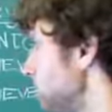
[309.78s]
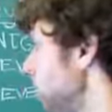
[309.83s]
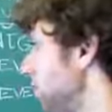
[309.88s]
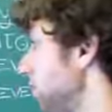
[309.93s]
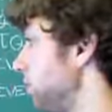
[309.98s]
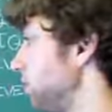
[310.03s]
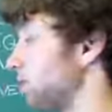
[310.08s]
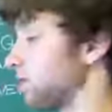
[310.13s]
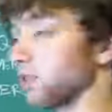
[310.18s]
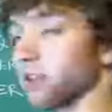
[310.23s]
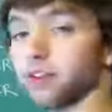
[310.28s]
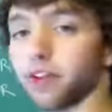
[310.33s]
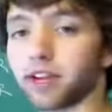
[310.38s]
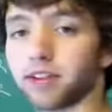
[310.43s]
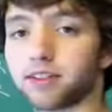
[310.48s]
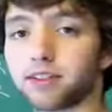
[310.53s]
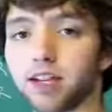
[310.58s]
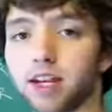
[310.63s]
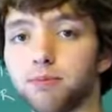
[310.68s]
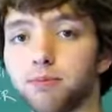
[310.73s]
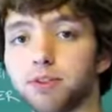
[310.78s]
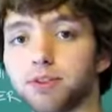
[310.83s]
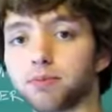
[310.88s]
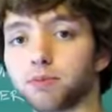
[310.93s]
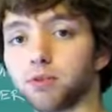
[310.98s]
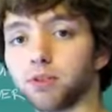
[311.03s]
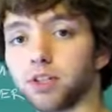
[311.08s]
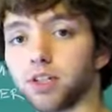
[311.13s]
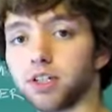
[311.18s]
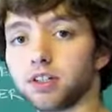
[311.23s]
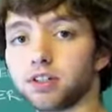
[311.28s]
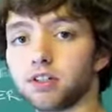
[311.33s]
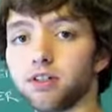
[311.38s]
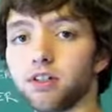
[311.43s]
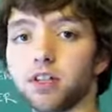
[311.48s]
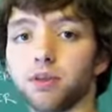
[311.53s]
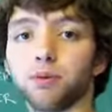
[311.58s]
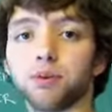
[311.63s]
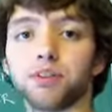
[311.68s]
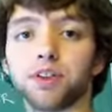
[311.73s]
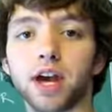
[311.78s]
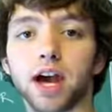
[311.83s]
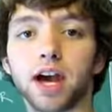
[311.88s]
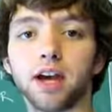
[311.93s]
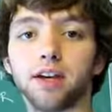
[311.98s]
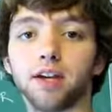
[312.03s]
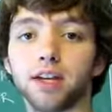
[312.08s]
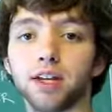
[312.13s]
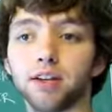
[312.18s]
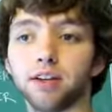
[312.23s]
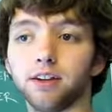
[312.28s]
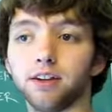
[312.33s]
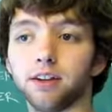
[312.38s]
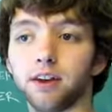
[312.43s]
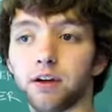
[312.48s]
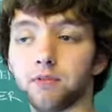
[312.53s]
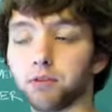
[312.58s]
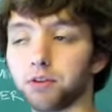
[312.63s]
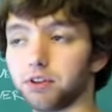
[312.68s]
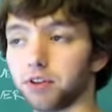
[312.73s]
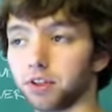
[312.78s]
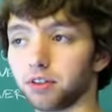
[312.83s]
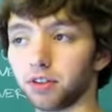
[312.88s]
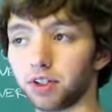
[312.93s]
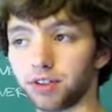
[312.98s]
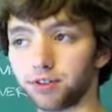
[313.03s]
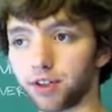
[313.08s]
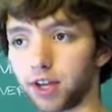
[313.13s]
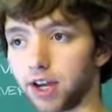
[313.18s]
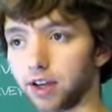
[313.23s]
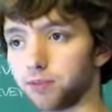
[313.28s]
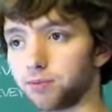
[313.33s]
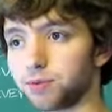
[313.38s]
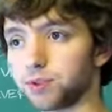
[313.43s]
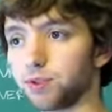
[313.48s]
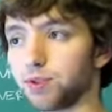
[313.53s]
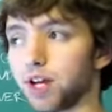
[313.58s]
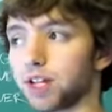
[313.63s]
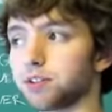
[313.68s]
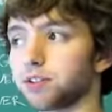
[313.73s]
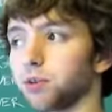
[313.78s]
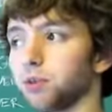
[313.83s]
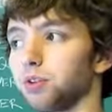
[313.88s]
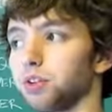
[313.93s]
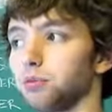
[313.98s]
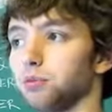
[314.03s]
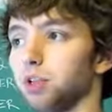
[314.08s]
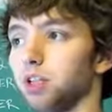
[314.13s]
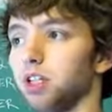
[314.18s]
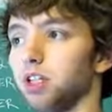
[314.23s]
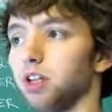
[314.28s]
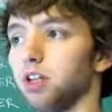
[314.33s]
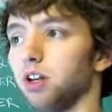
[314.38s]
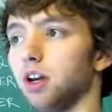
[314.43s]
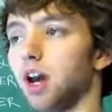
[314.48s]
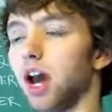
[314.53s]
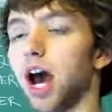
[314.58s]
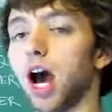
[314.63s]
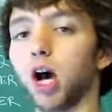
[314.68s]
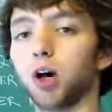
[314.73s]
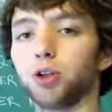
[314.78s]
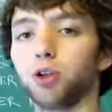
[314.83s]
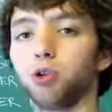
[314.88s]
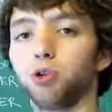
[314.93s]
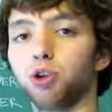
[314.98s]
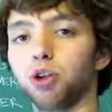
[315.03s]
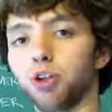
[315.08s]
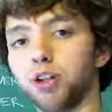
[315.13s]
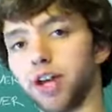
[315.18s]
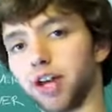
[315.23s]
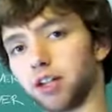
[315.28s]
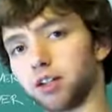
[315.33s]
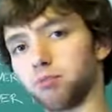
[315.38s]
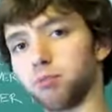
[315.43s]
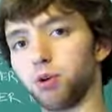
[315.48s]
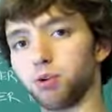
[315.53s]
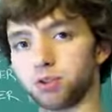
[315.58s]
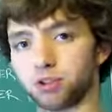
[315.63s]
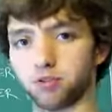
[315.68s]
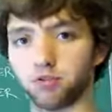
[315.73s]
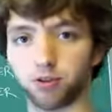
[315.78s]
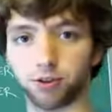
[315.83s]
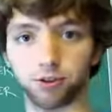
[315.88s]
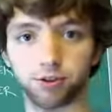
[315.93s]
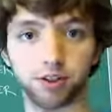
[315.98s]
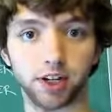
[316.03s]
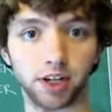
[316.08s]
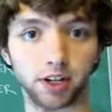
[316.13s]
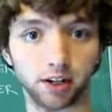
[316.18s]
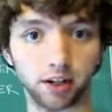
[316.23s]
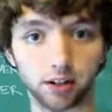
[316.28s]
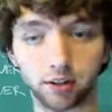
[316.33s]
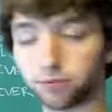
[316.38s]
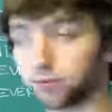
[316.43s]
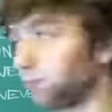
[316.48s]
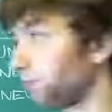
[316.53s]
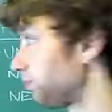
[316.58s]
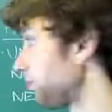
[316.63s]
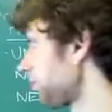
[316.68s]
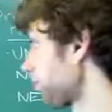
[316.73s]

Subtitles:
So you can do select statements really easily with that and everything like that. So that's going to be how you connect most of your data.